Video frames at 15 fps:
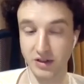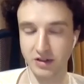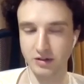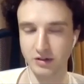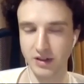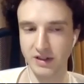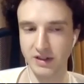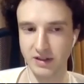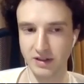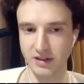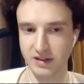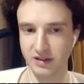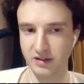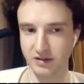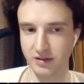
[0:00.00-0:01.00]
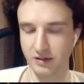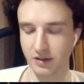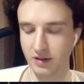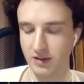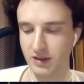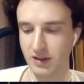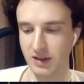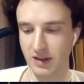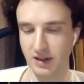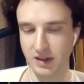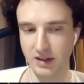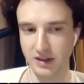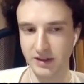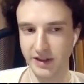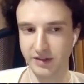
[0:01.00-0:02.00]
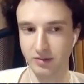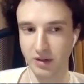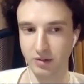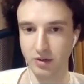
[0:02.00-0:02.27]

already. It's not trivial, and that's why